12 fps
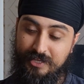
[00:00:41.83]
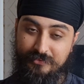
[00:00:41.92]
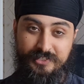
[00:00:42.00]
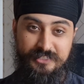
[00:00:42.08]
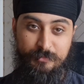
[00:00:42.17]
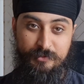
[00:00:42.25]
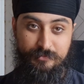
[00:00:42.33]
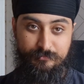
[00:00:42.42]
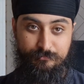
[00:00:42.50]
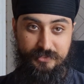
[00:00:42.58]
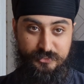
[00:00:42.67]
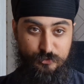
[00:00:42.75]
think it's a
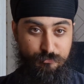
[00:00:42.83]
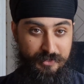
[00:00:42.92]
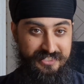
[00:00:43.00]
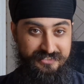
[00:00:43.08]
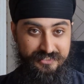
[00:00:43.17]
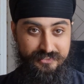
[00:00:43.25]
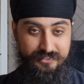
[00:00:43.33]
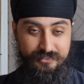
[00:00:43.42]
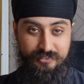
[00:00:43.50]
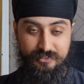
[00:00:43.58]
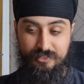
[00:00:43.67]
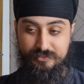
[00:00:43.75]
bit too basic
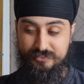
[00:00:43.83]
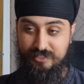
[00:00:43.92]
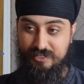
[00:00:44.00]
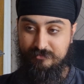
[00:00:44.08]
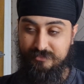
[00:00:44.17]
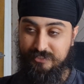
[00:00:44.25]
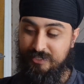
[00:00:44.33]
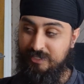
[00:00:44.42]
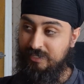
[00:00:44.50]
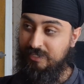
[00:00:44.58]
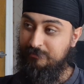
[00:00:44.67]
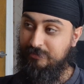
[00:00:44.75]
a lot of the times,
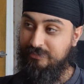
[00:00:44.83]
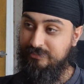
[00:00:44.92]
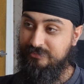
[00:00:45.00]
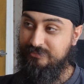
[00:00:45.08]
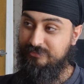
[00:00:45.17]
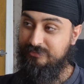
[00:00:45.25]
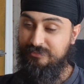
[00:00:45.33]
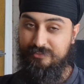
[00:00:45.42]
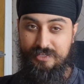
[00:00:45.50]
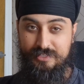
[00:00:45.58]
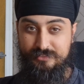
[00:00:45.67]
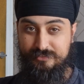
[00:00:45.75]
because,
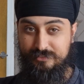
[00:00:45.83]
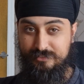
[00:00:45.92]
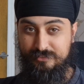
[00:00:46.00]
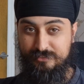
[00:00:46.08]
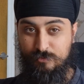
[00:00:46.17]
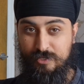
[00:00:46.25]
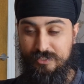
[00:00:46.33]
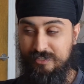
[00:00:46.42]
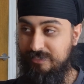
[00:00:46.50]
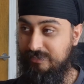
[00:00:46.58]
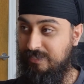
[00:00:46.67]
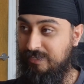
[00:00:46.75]
yes, it's quite
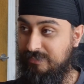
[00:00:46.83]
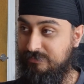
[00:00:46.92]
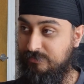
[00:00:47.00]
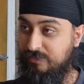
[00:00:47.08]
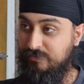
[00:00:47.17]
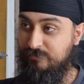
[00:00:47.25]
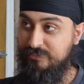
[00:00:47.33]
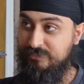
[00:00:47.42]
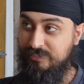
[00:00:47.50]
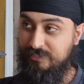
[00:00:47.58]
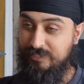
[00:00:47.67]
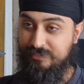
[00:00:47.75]
clear that Alex O'Connor is
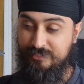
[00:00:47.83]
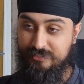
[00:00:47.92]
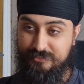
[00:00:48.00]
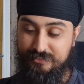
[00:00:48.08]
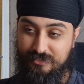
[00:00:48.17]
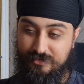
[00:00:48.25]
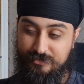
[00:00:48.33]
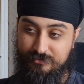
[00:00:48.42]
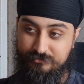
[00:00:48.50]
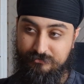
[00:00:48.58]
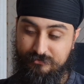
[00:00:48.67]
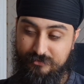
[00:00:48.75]
atheistic
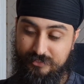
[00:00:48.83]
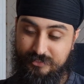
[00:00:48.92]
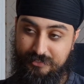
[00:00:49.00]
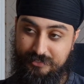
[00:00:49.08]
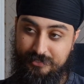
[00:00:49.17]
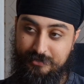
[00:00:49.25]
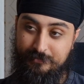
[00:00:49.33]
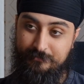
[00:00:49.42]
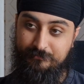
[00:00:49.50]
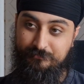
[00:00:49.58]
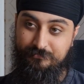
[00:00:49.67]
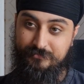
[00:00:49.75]
of
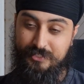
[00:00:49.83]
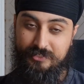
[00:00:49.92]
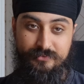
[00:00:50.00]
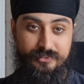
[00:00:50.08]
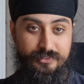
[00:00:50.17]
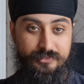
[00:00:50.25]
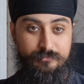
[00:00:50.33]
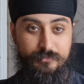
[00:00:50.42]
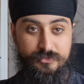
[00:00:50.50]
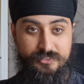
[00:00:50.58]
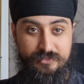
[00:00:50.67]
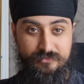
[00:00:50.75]

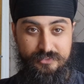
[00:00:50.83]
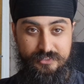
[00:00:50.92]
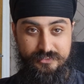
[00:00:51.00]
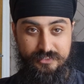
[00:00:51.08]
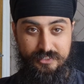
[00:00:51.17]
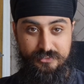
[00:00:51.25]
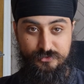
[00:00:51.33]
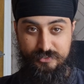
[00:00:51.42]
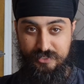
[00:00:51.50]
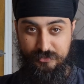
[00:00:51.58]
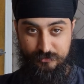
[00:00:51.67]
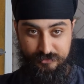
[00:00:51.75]
most definitely this
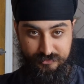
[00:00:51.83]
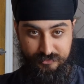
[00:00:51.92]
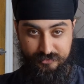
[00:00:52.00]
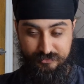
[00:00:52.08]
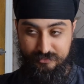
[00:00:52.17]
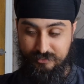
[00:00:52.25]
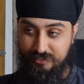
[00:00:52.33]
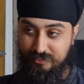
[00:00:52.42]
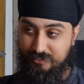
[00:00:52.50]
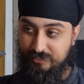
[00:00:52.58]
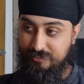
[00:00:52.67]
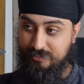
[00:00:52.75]
Judeo-Christian
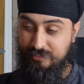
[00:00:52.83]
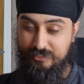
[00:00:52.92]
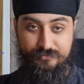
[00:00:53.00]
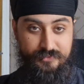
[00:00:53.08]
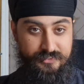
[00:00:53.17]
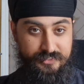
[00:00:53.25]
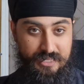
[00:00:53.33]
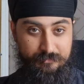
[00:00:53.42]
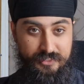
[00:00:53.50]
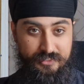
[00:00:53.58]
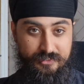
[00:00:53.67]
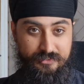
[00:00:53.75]
and even
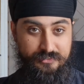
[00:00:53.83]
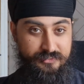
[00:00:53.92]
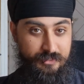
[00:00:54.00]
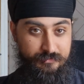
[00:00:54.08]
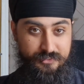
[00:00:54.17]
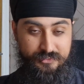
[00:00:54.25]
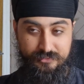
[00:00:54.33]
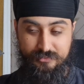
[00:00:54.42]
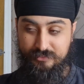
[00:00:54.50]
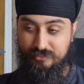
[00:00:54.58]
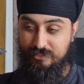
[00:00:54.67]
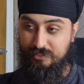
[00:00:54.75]
Islamic conception
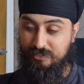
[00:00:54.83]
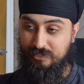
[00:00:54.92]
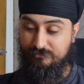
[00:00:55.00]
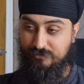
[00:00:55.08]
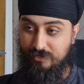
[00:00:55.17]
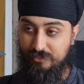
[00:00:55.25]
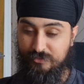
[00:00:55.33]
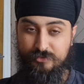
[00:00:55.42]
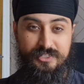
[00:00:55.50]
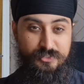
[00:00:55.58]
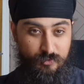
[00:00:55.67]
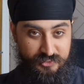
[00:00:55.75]
of God, or at
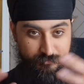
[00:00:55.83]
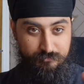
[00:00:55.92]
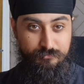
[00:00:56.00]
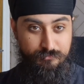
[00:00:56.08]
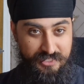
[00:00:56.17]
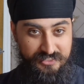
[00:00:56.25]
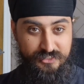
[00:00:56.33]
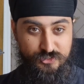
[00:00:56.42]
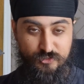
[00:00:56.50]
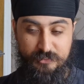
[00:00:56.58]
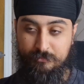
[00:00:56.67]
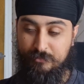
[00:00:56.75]
least what's
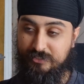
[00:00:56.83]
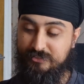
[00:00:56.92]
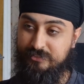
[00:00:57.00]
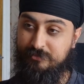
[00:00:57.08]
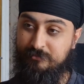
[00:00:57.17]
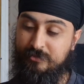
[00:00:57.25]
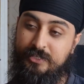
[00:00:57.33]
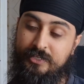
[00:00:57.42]
mainstream amongst them.